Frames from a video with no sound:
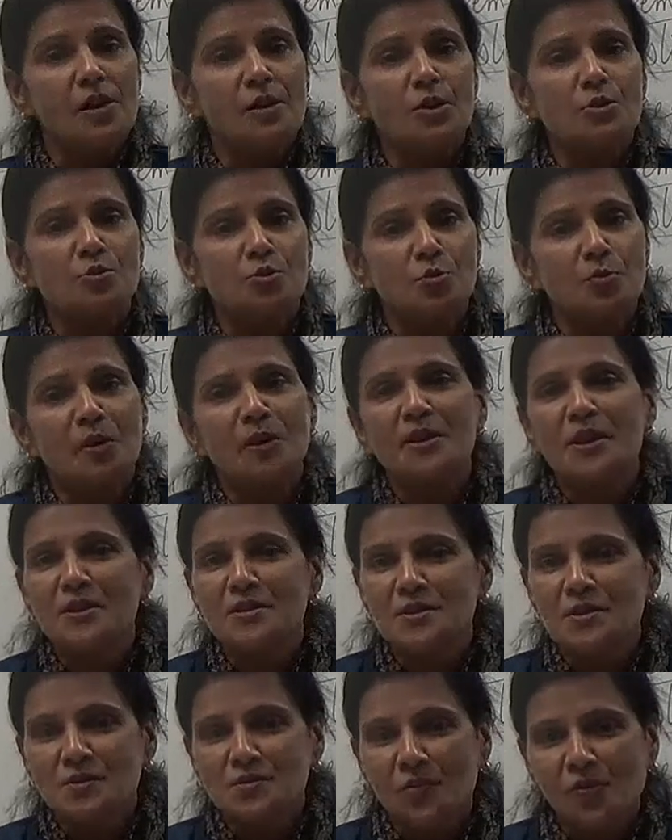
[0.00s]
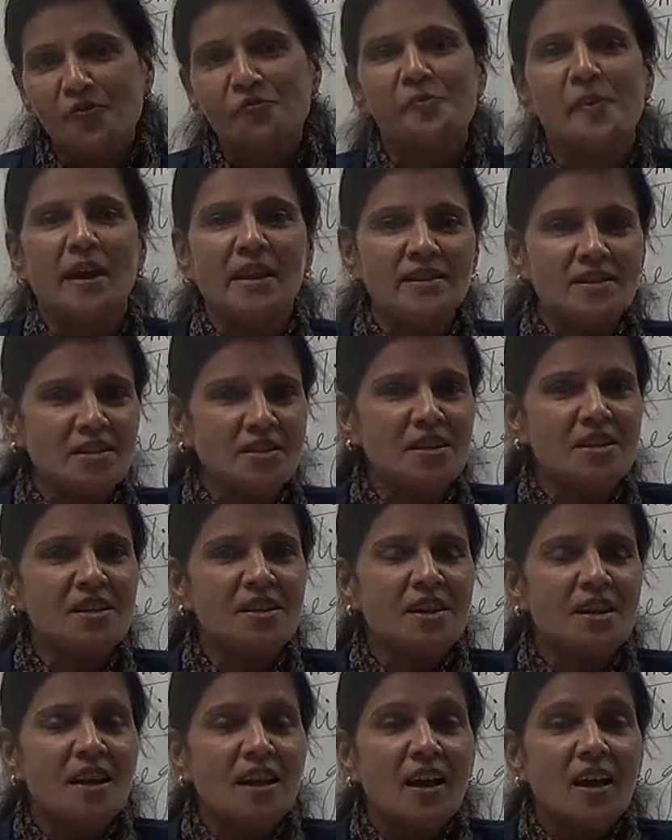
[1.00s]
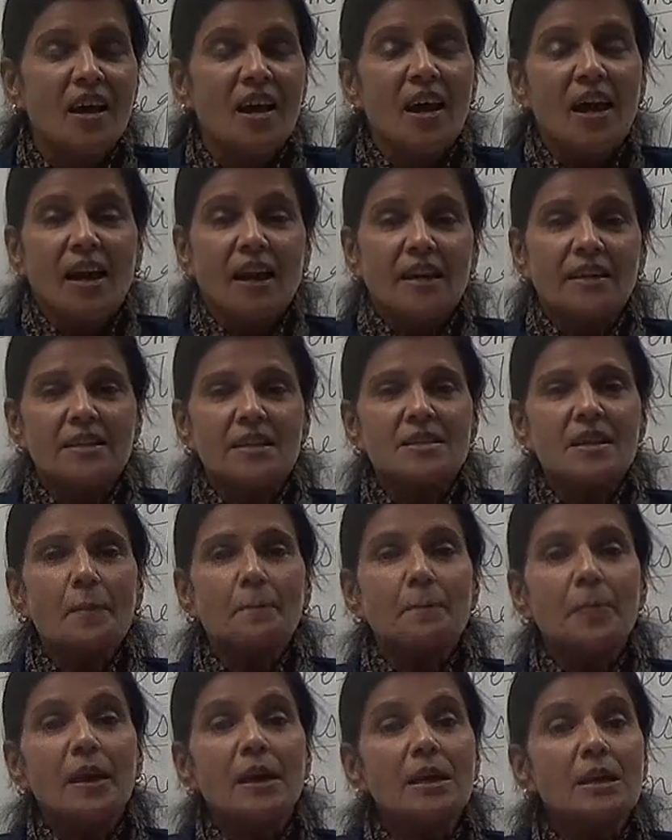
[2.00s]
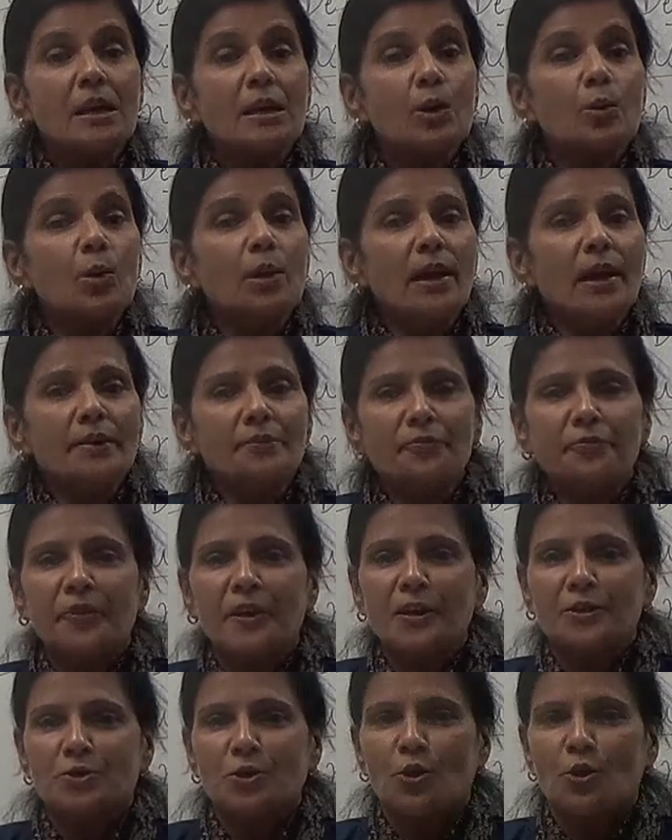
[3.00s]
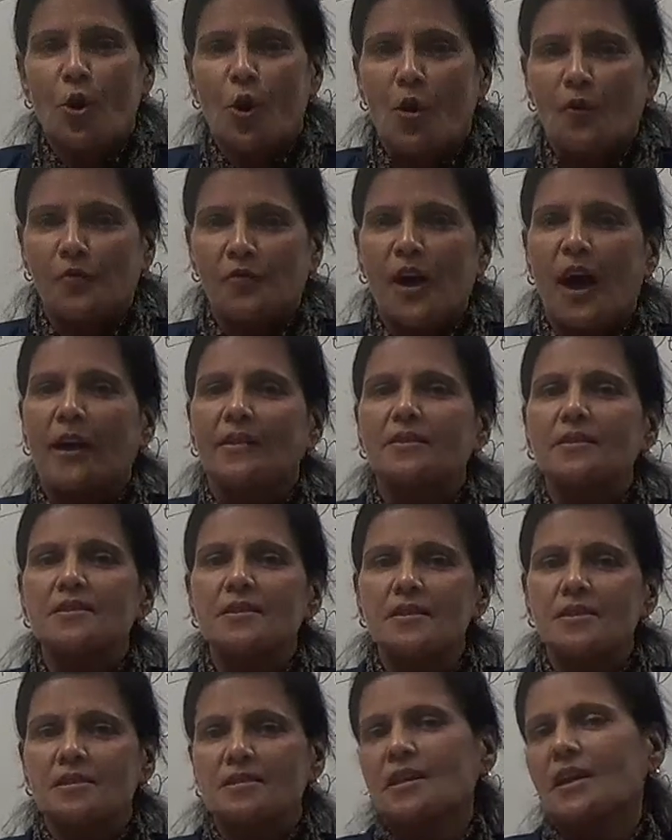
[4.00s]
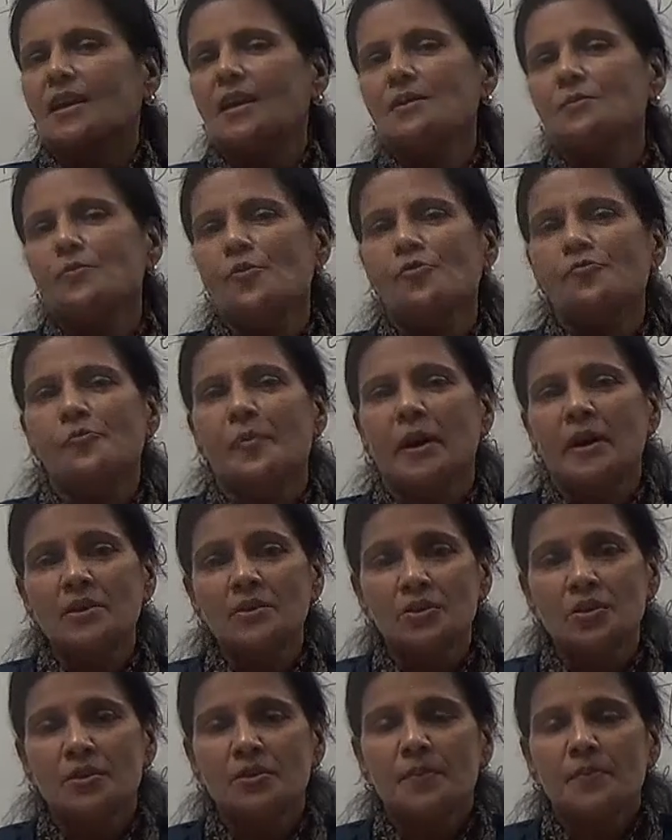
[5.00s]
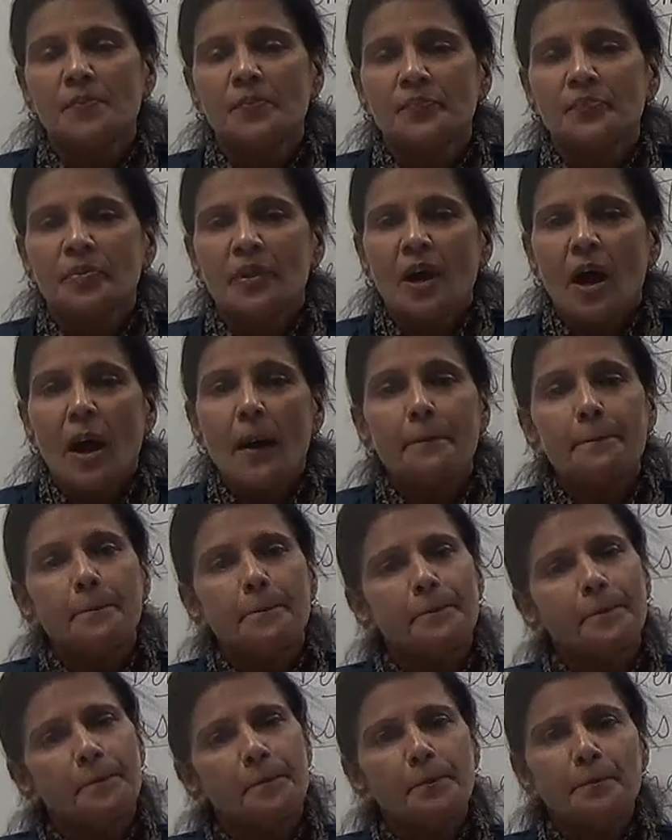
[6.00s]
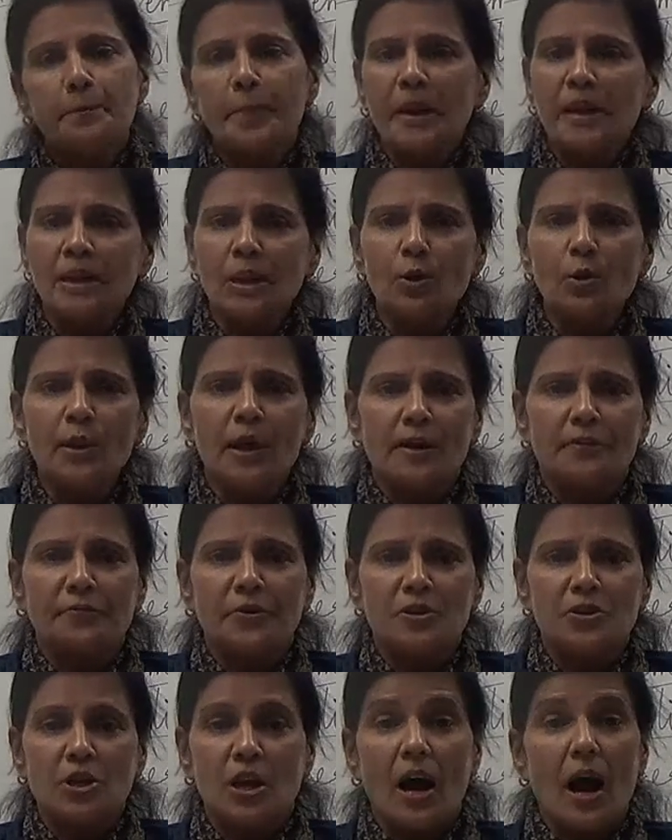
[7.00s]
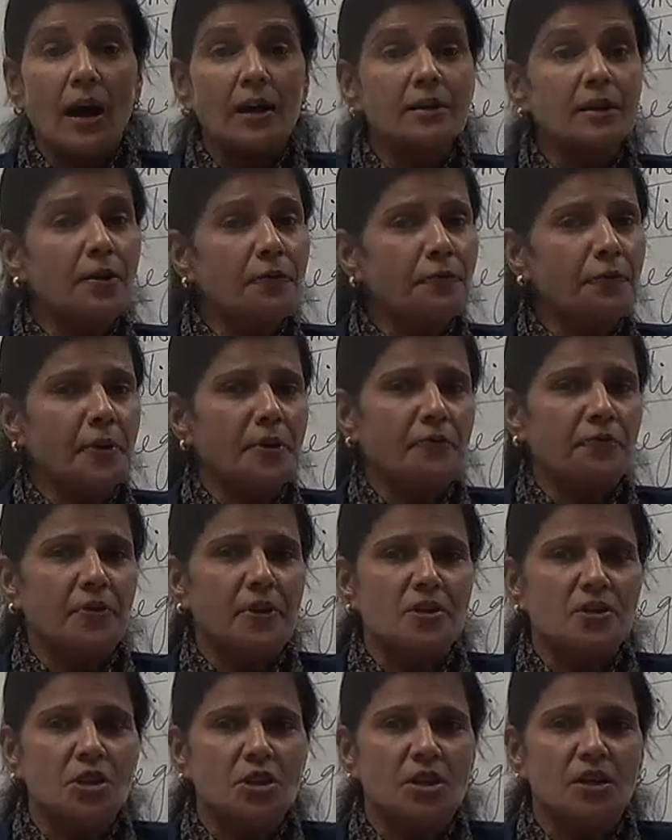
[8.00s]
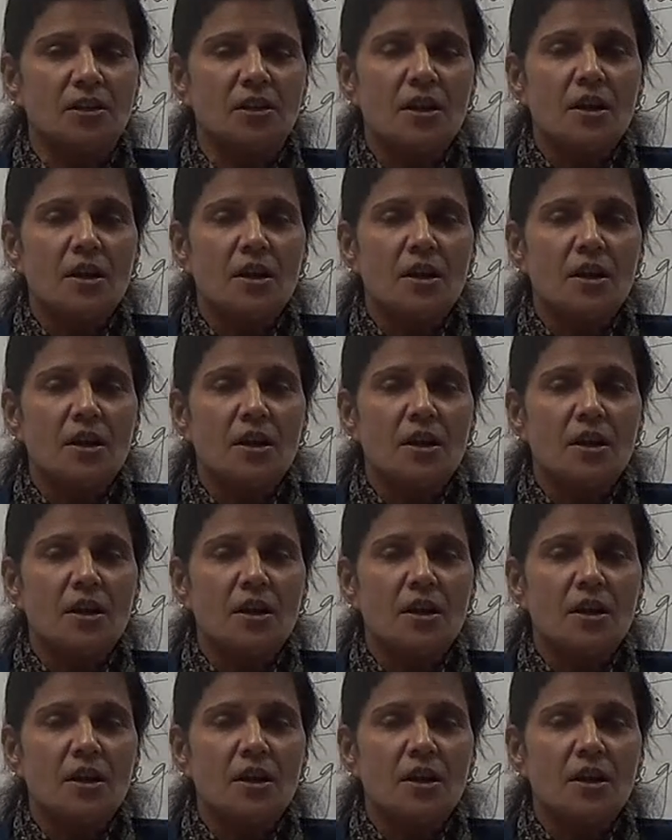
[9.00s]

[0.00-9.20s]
disobedience movement. It is a peculiar feature of Gandhiji's second movement, a peculiar feature, a different feature